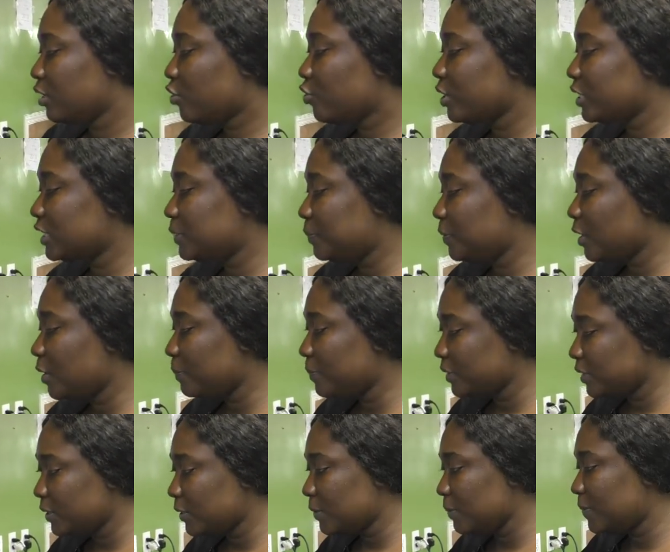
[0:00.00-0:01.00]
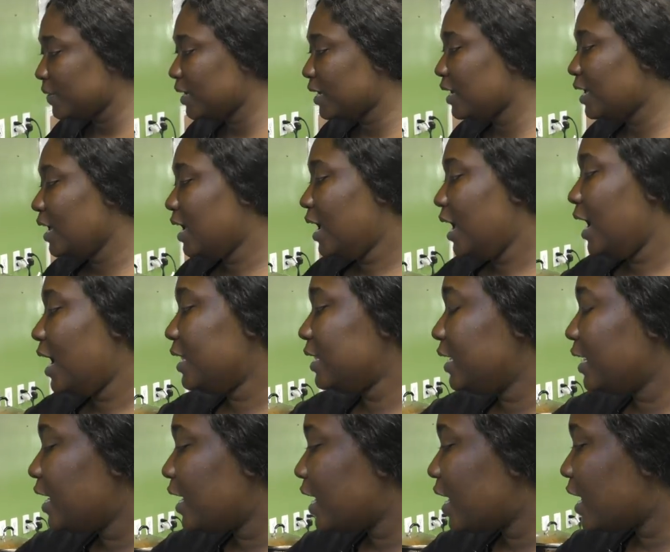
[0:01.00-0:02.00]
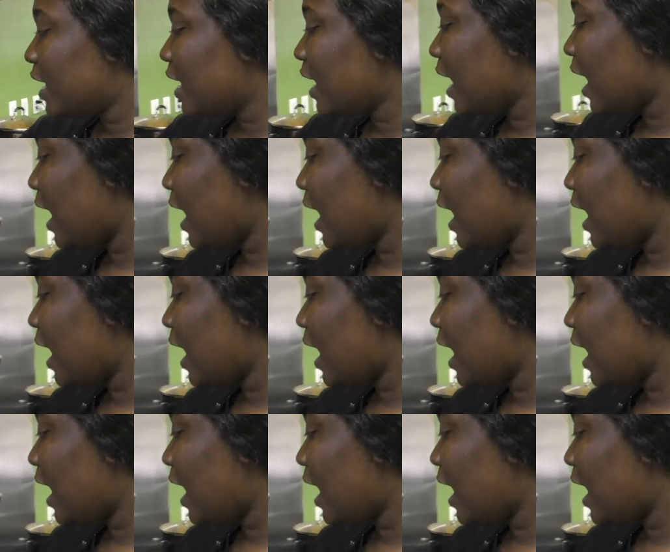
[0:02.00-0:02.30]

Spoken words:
crisp it up a little bit. And here